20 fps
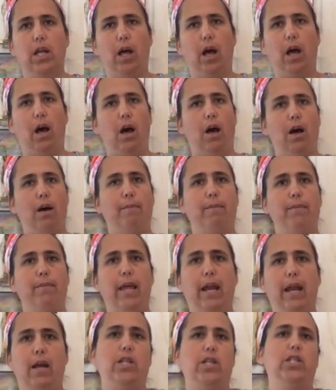
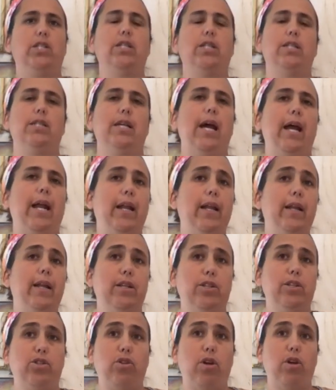that I just decided
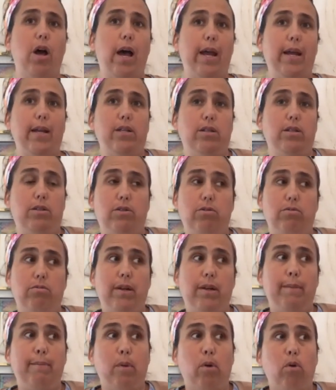to try
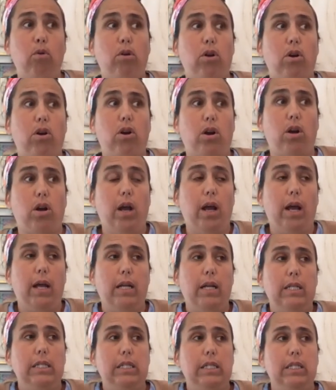doing more.
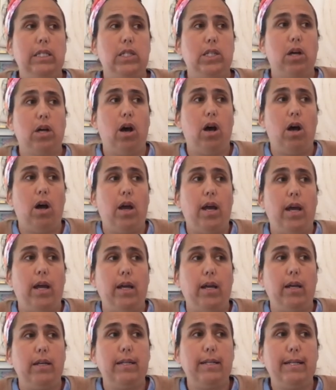And
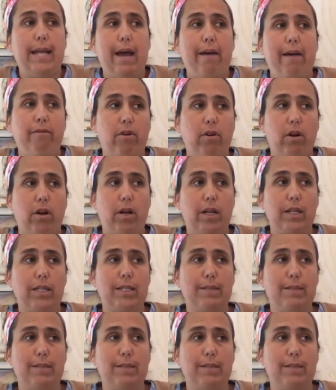I never